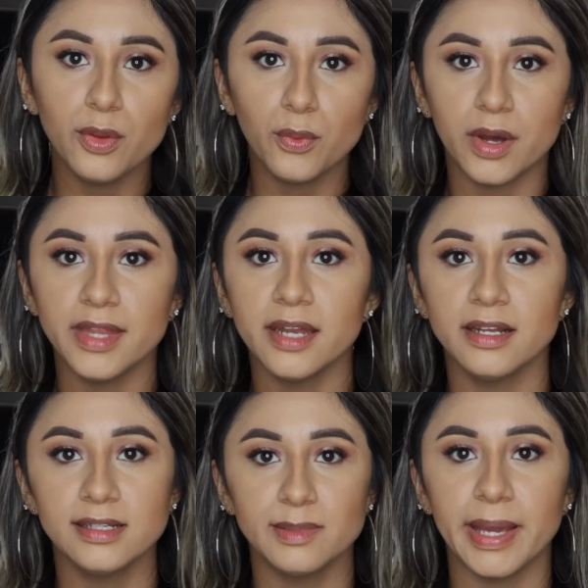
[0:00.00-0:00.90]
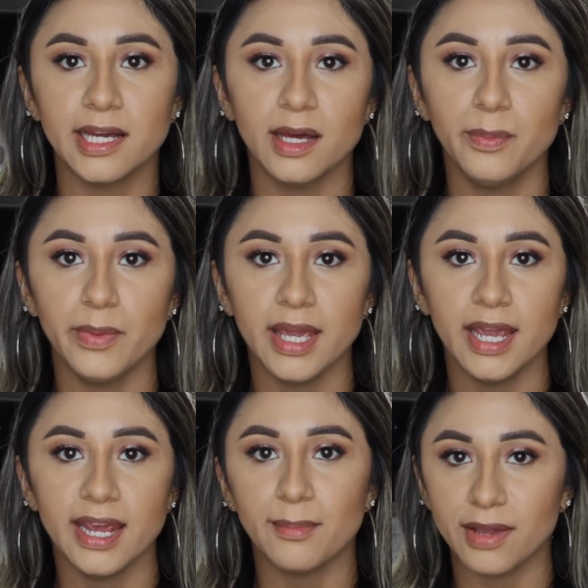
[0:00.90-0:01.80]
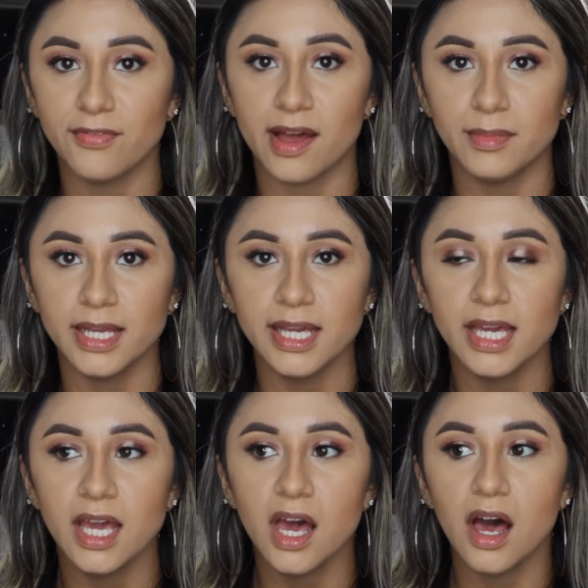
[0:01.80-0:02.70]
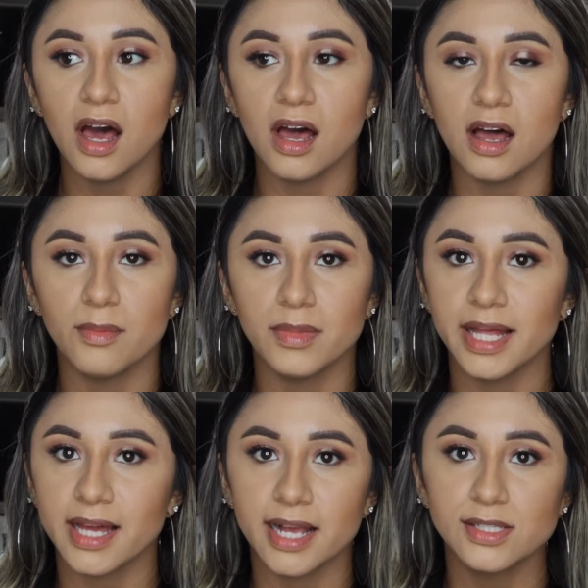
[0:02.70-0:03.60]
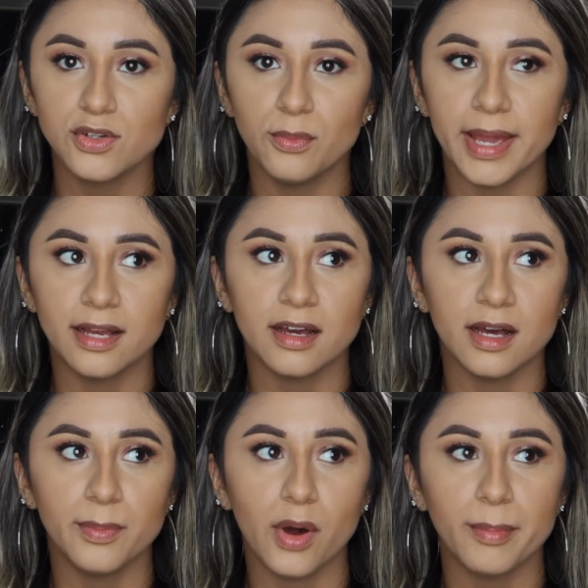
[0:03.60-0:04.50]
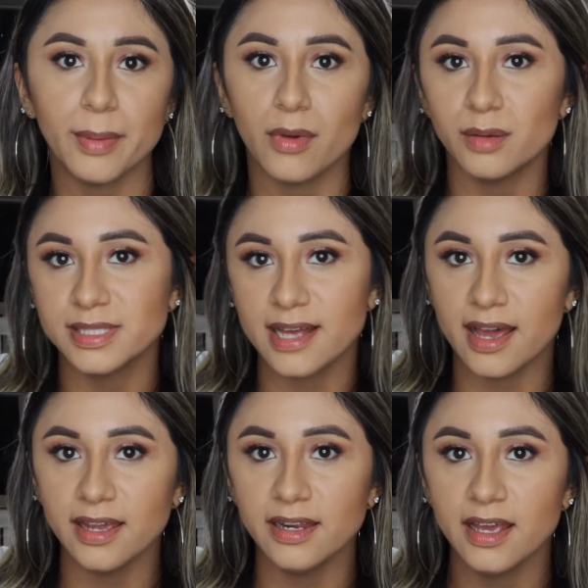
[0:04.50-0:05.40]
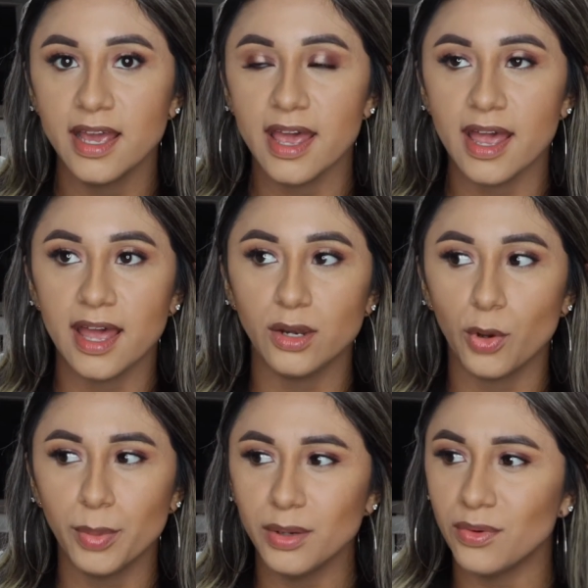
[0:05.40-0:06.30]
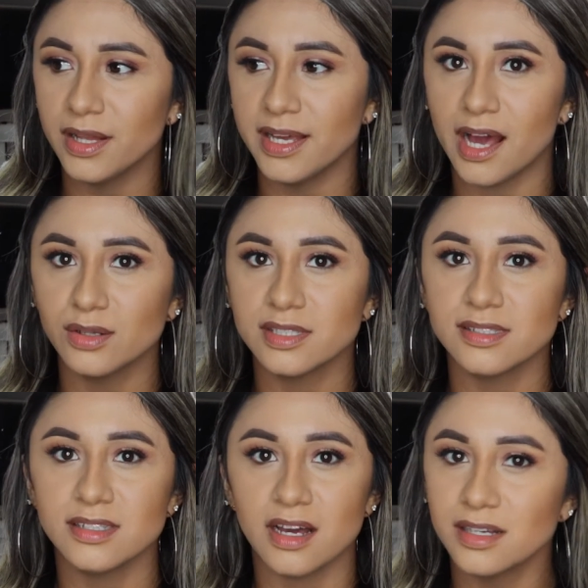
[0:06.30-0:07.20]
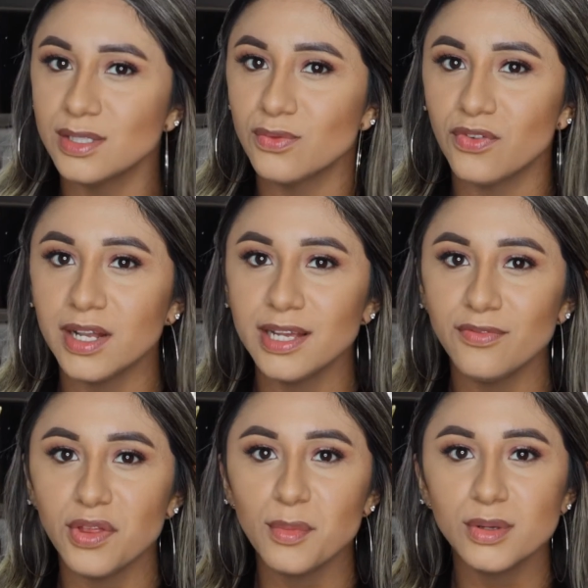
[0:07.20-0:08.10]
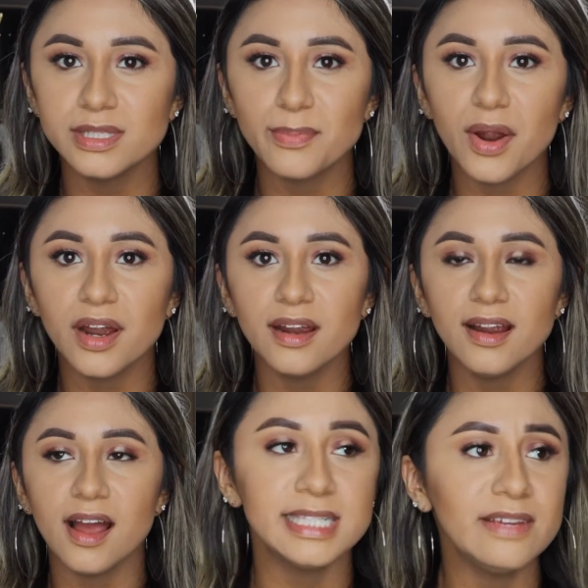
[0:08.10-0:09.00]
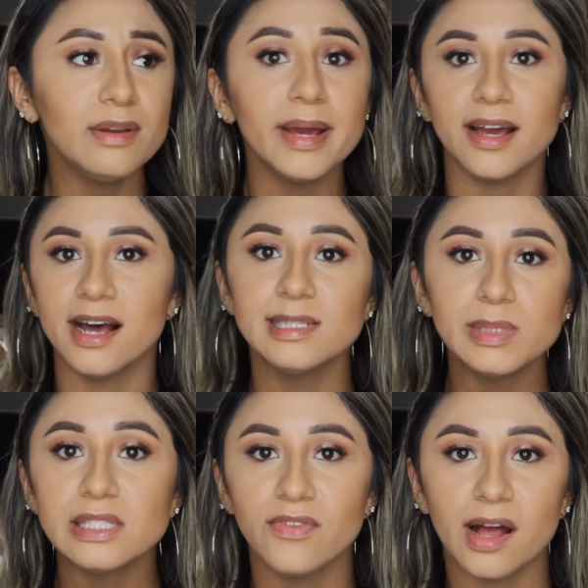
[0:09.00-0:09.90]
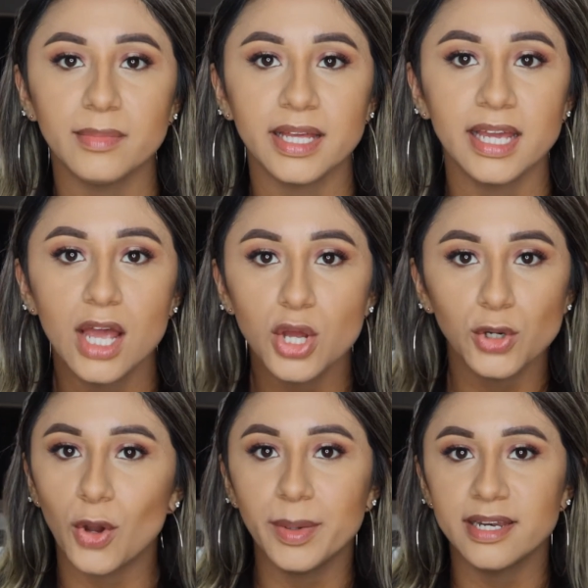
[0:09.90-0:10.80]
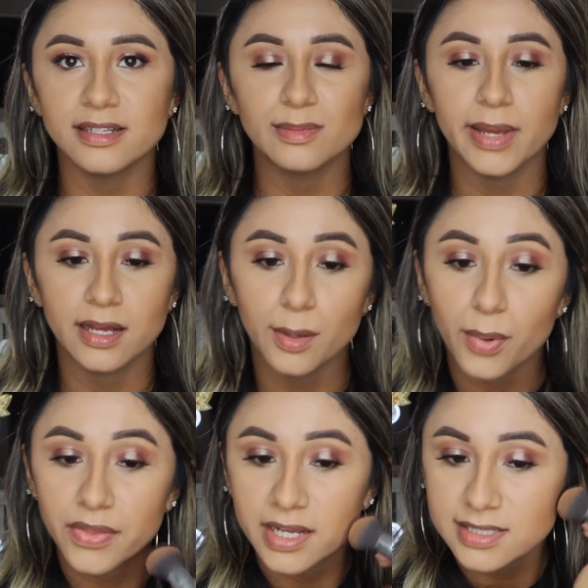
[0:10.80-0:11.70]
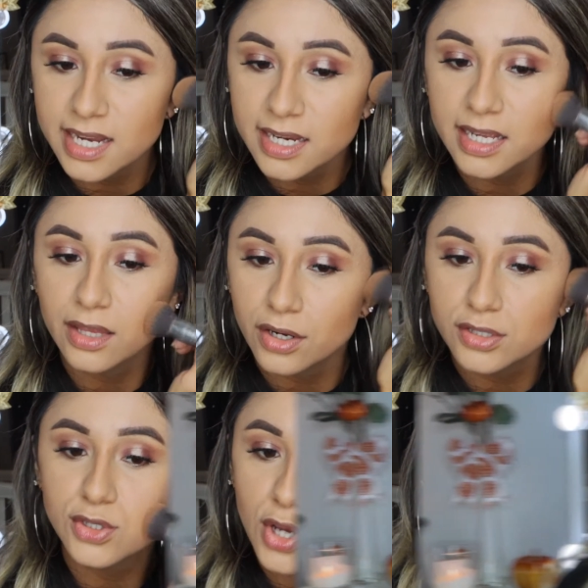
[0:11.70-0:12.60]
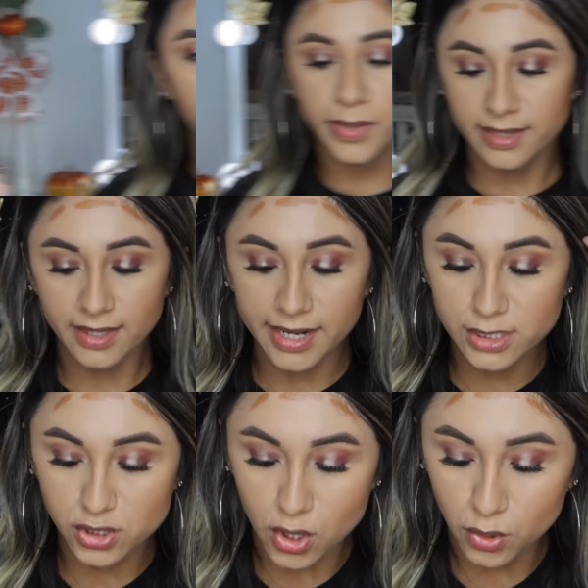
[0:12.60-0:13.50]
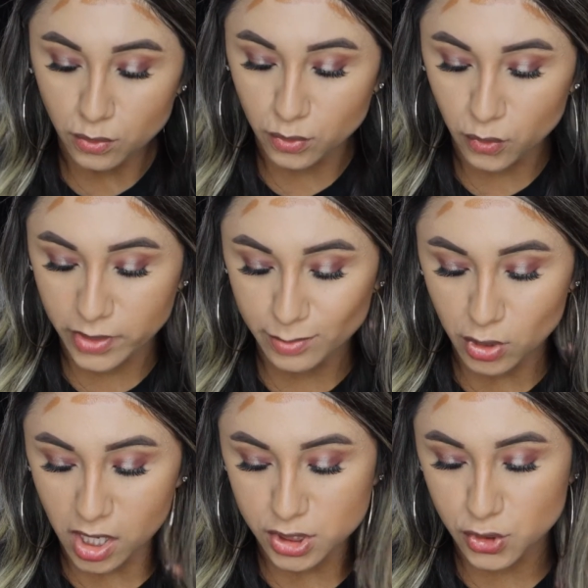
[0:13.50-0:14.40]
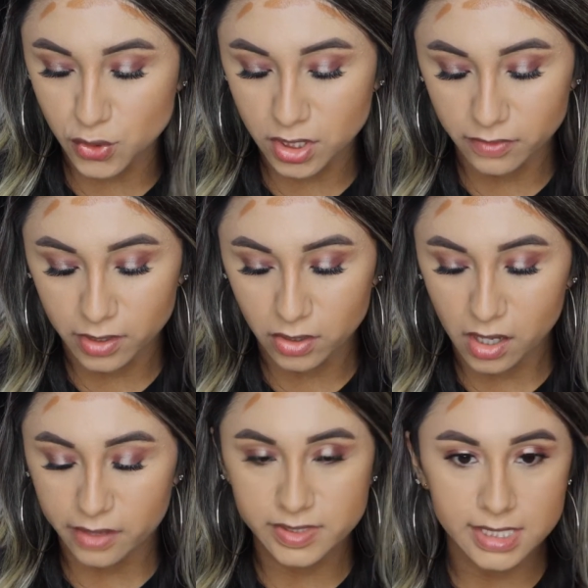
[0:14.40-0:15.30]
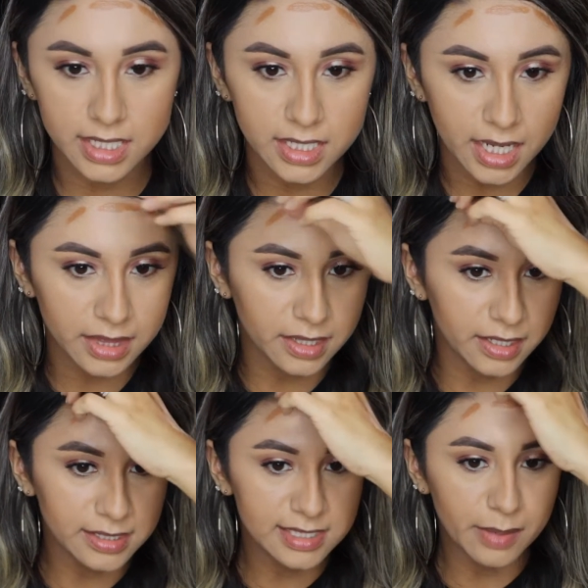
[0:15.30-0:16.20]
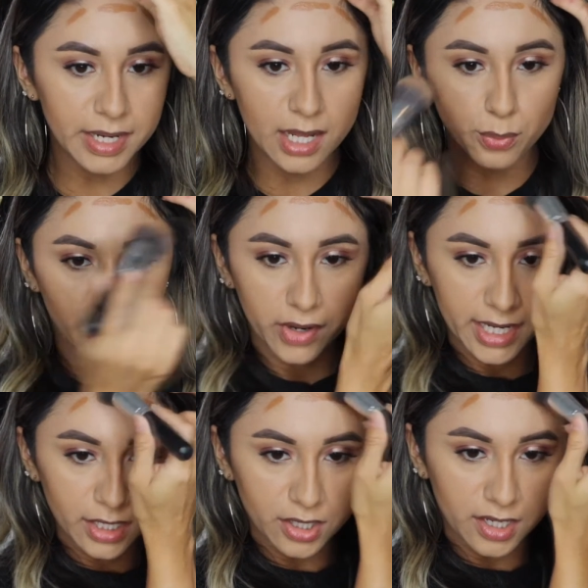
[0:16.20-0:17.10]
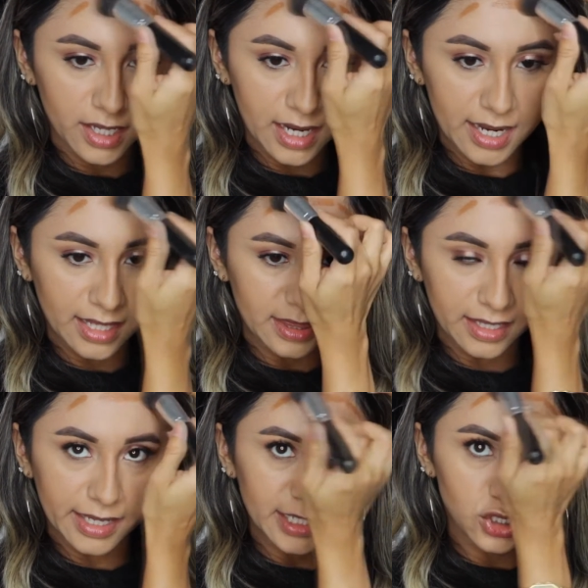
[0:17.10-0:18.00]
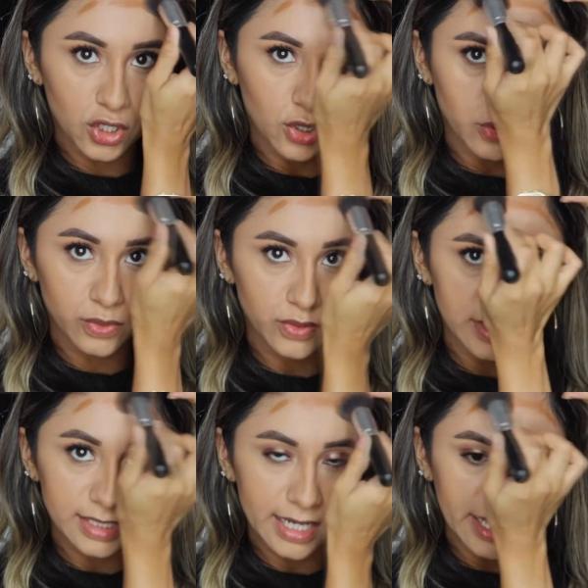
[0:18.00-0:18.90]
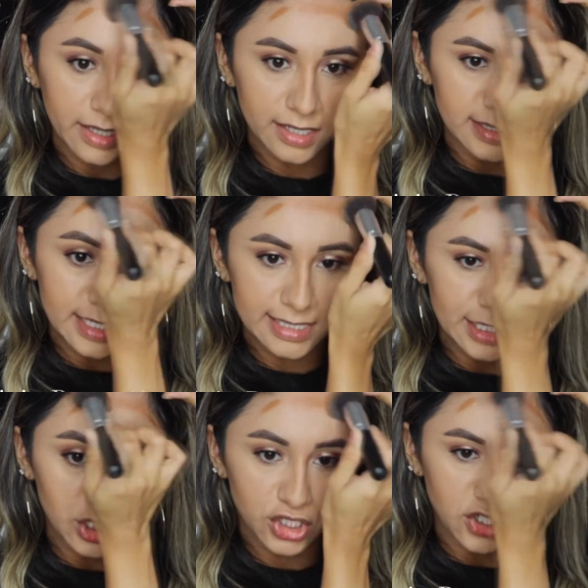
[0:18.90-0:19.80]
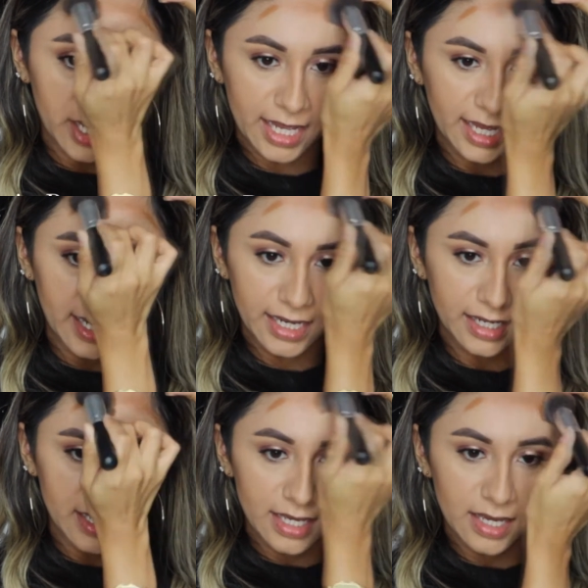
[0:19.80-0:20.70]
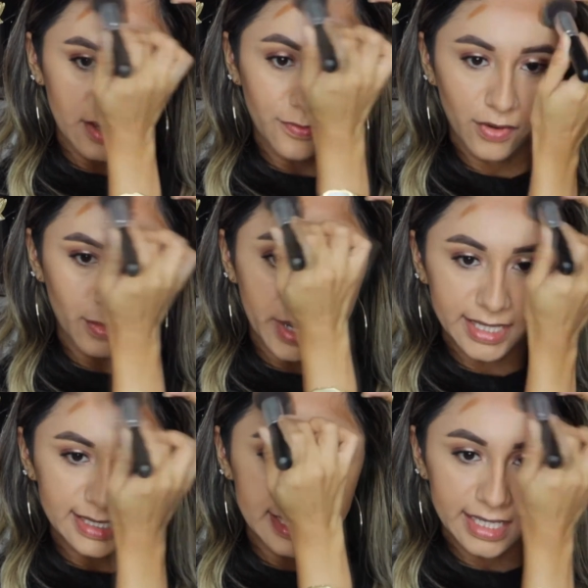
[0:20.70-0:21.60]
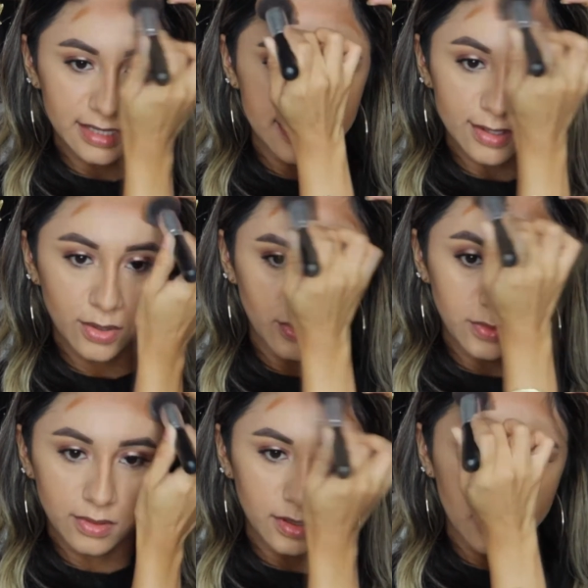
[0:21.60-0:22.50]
the one that does makeup in my family. Like I do makeup on my mom's side, and nobody really else does really for the most part. Even my husband's family, nobody does makeup on that side either. So being that I don't cream contour very often, I think it's coming out pretty good, and I think I chose like a decent shade for my skin tone.